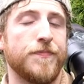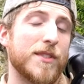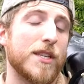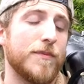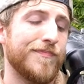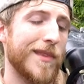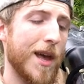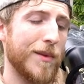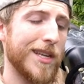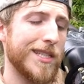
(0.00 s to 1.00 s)
So
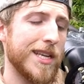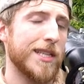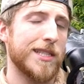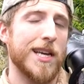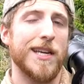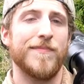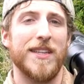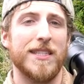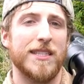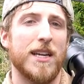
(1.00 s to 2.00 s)
I'm gonna take this guy
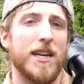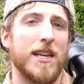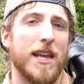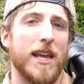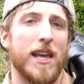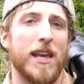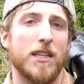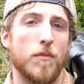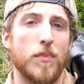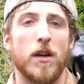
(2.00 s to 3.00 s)
inside and
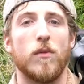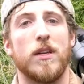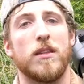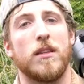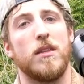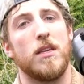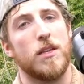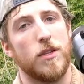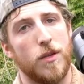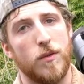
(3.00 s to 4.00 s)
compare it with
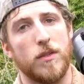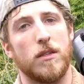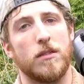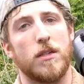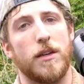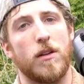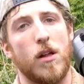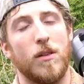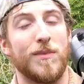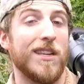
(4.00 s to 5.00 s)
the new tilt steering
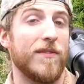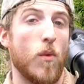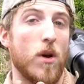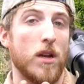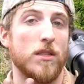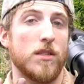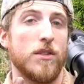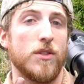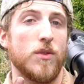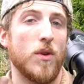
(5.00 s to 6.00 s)
column, see if I want
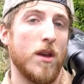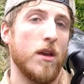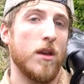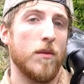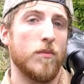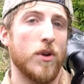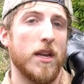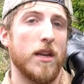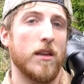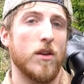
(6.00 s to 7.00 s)
to put
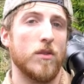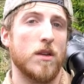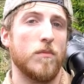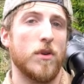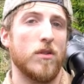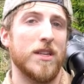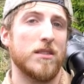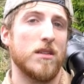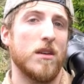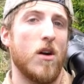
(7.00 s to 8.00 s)
any of those
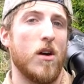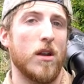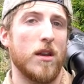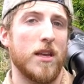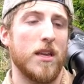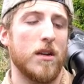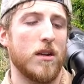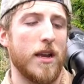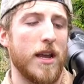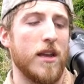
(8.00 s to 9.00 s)
components on
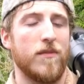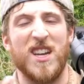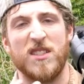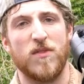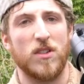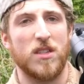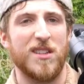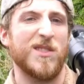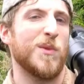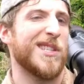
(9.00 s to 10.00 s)
here and vice
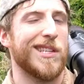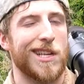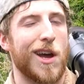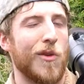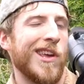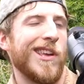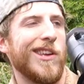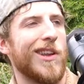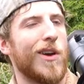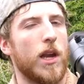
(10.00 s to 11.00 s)
versa, switch things out,
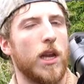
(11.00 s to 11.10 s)
you know how it